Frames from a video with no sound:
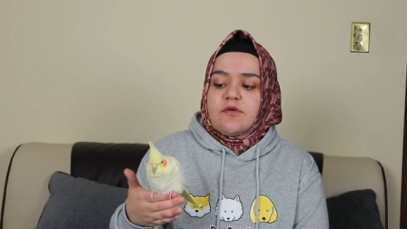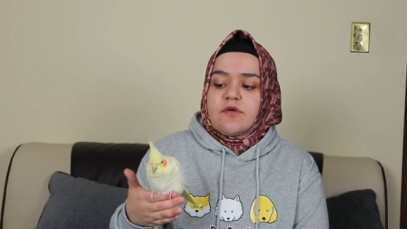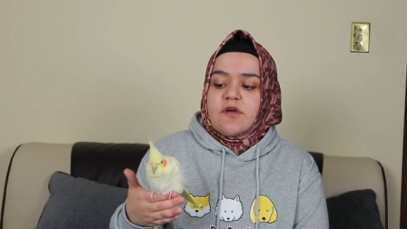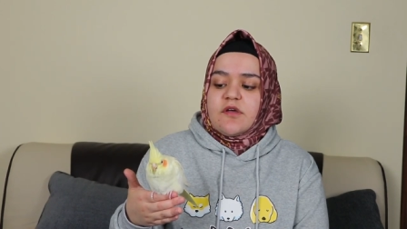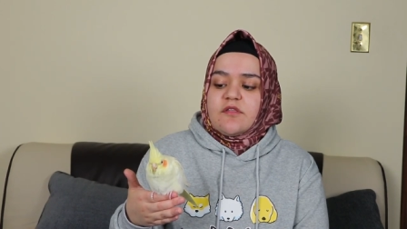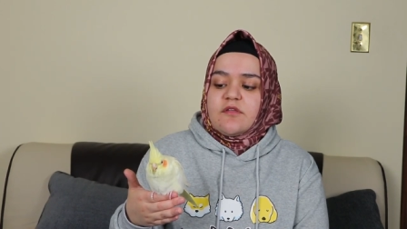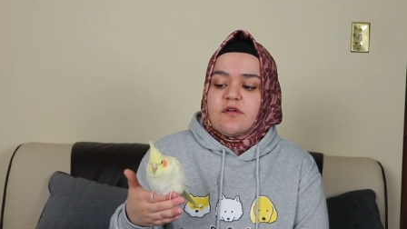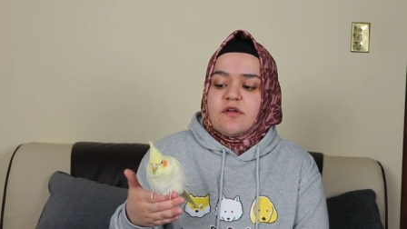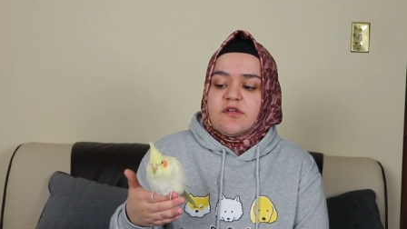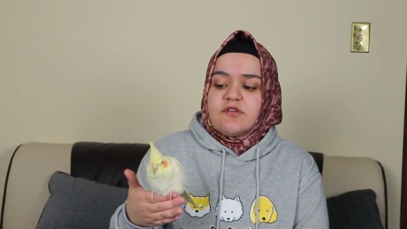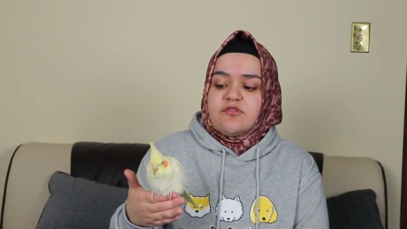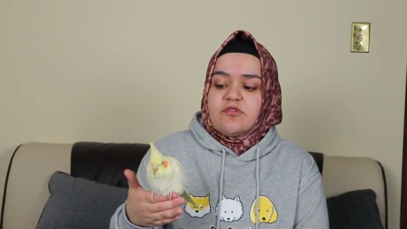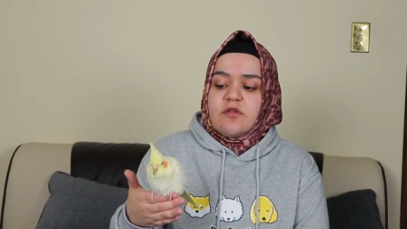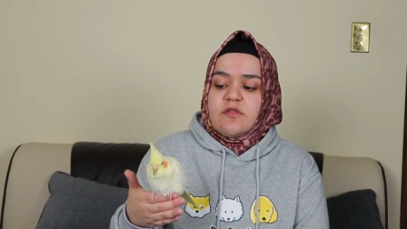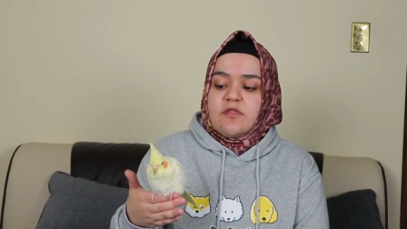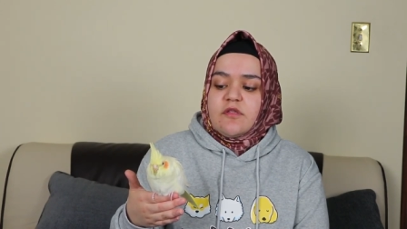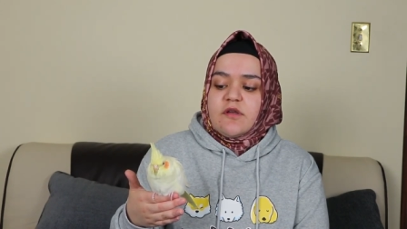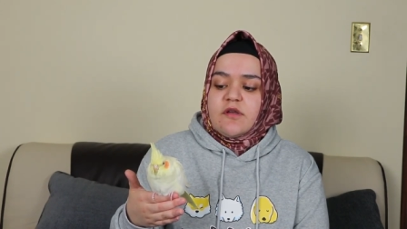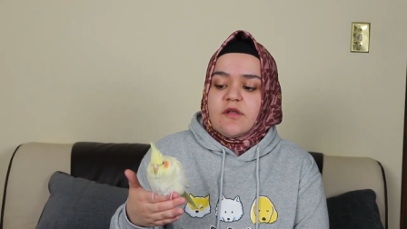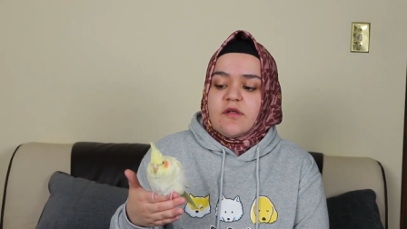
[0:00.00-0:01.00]
you guys are
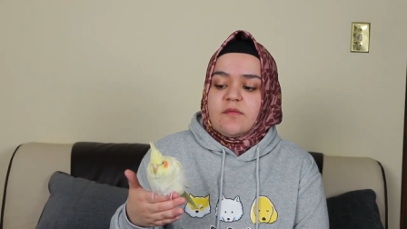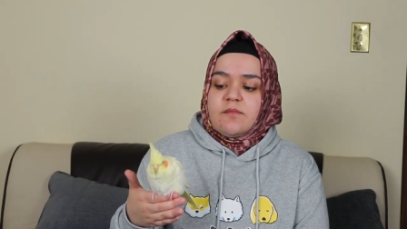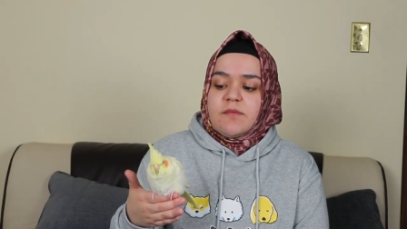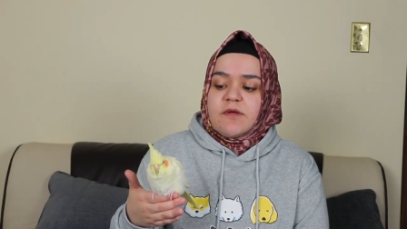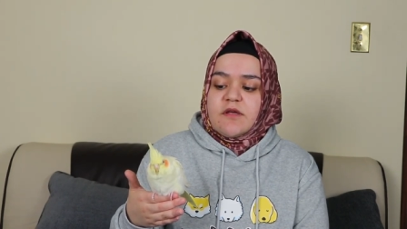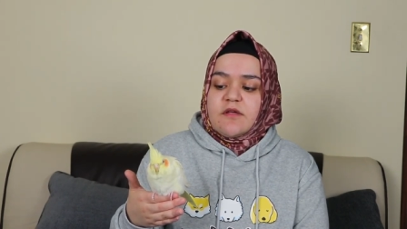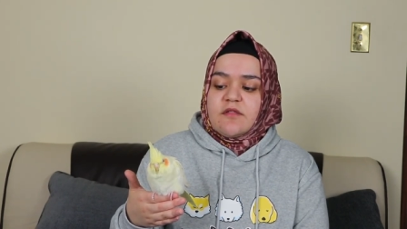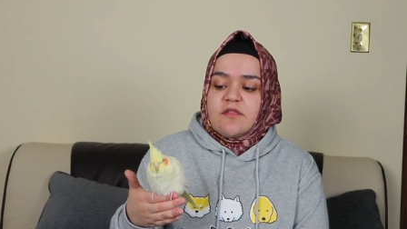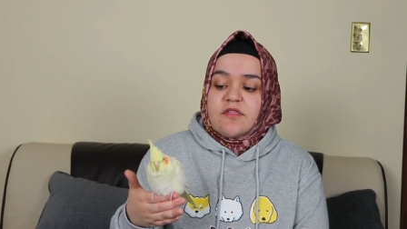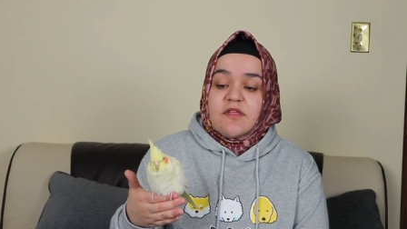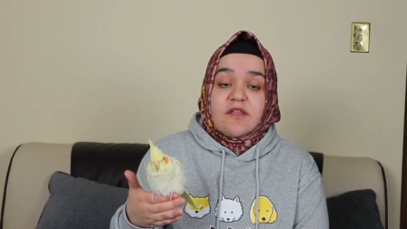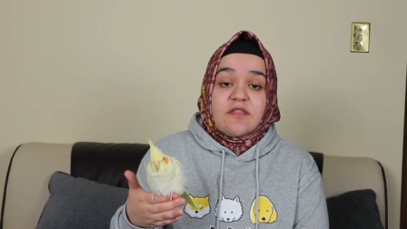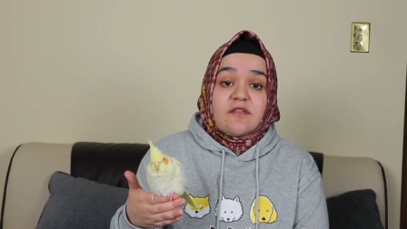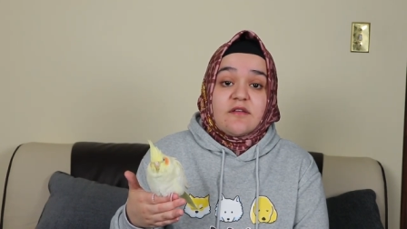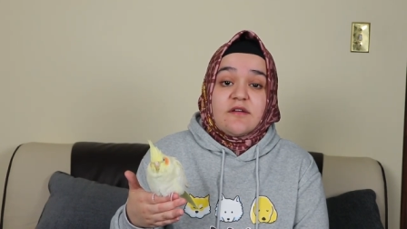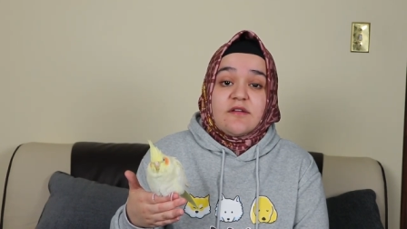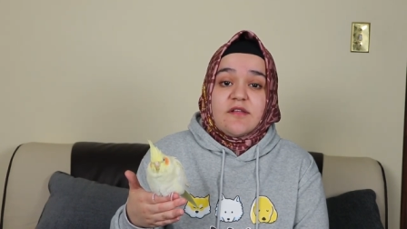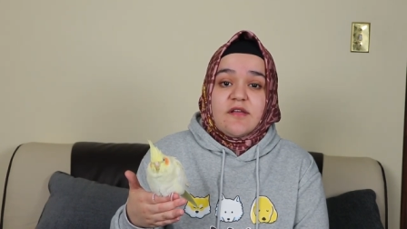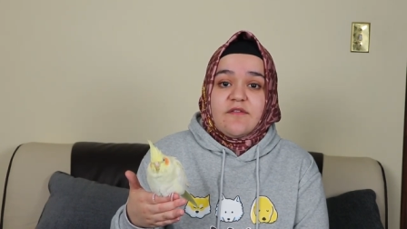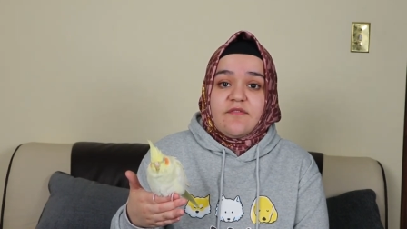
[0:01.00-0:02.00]
interested in because that's
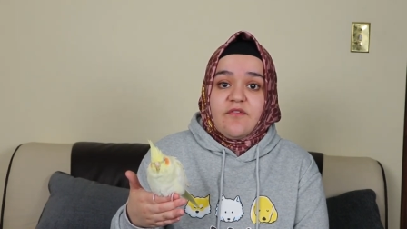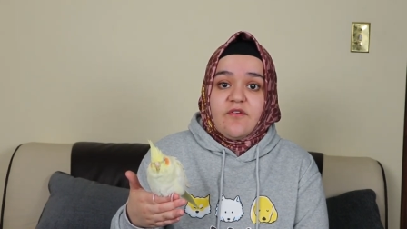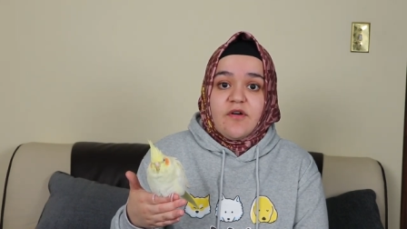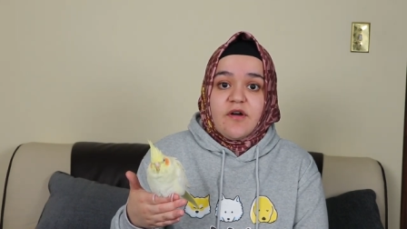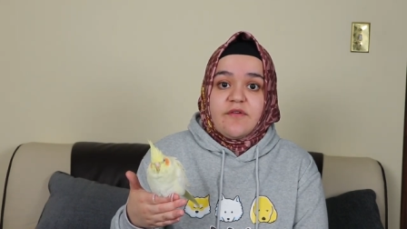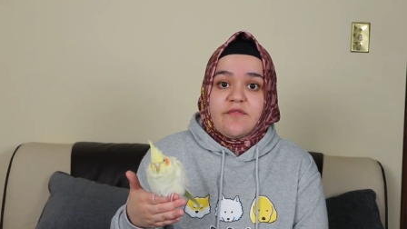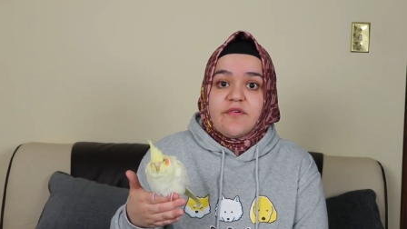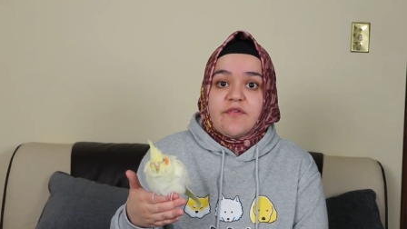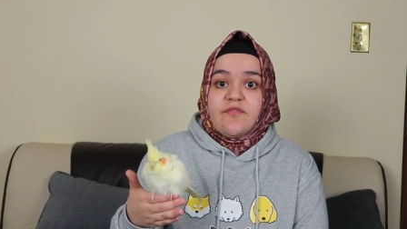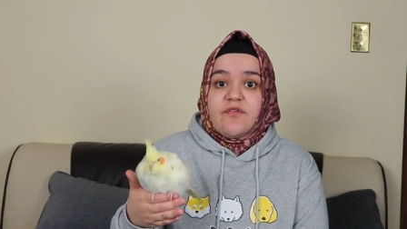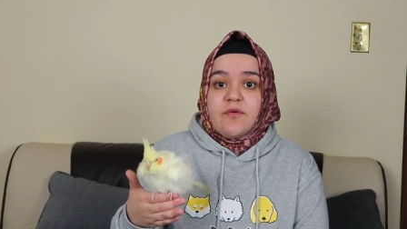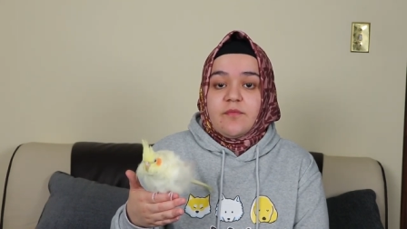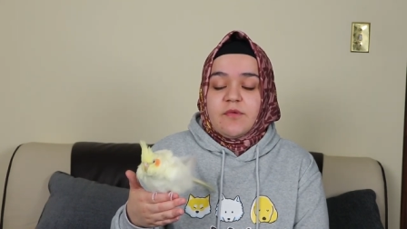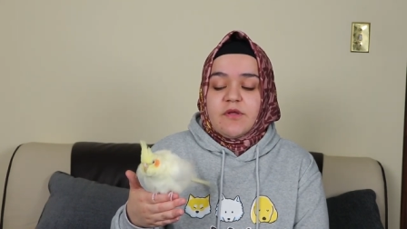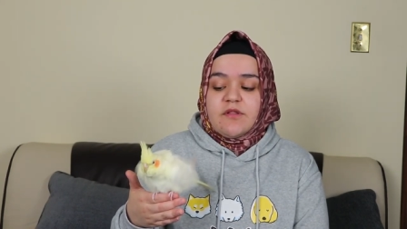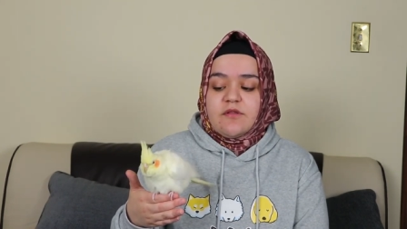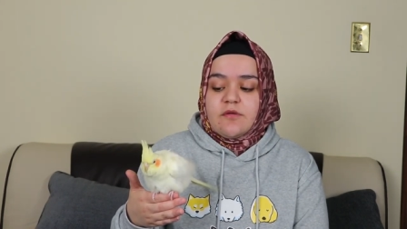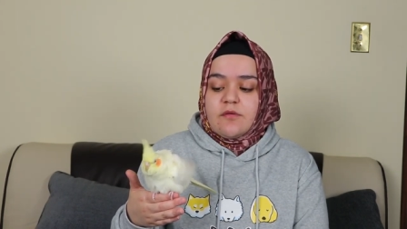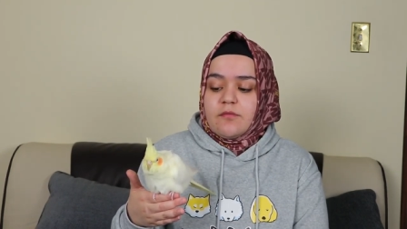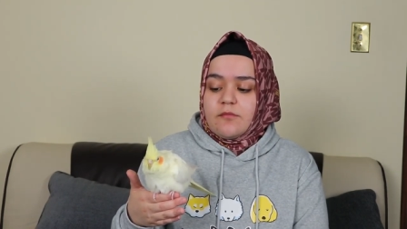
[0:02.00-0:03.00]
going to take forever for
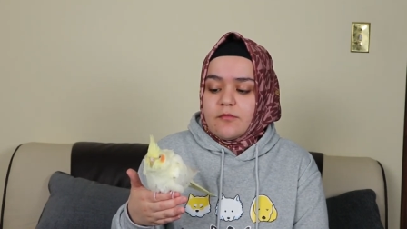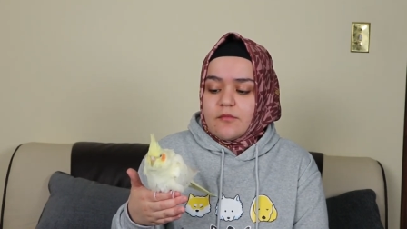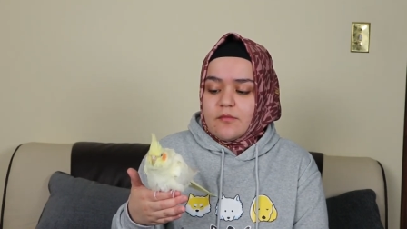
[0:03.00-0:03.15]
me to